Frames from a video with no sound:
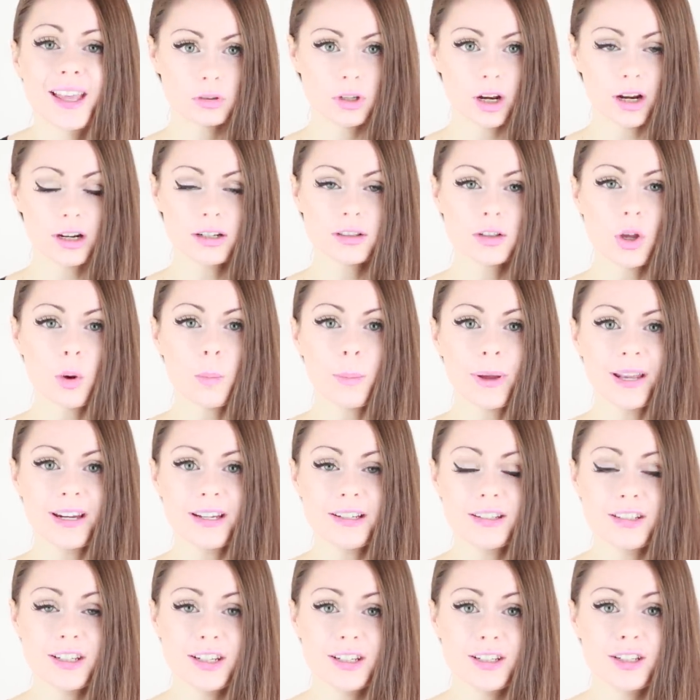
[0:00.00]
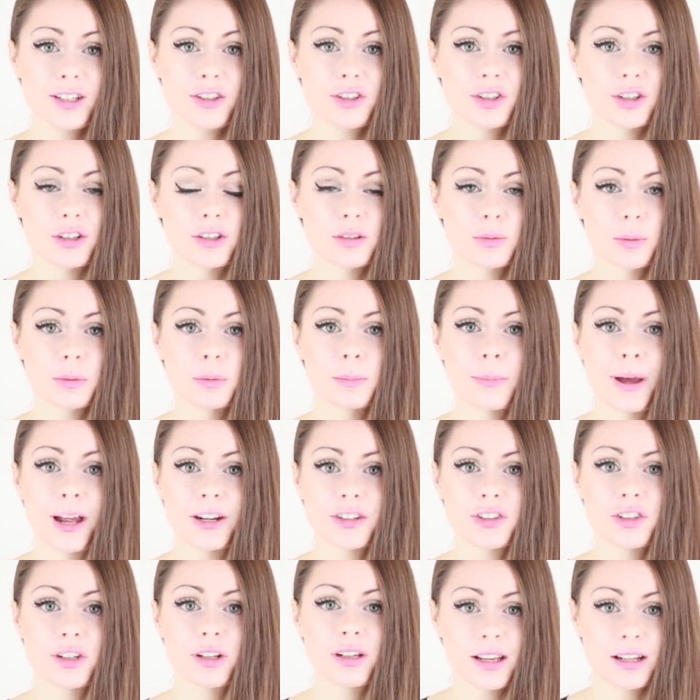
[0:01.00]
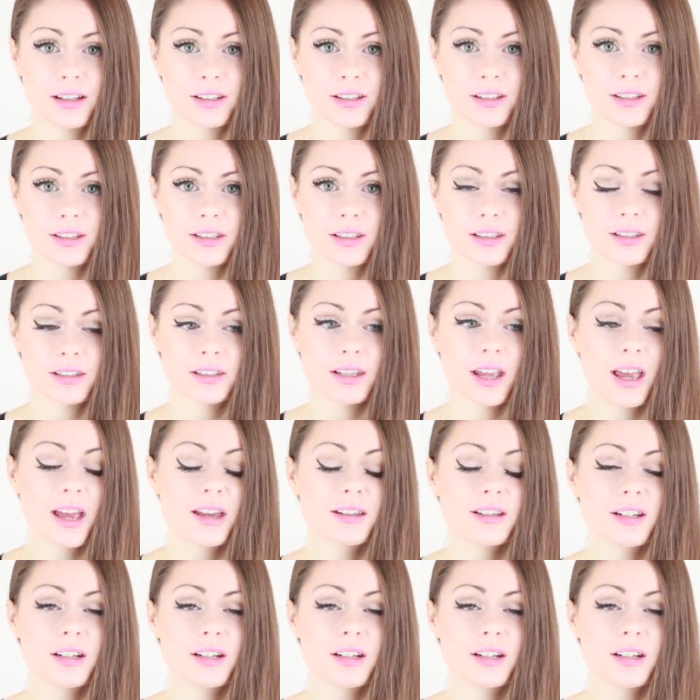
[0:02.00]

There are so many teenagers with mental illnesses.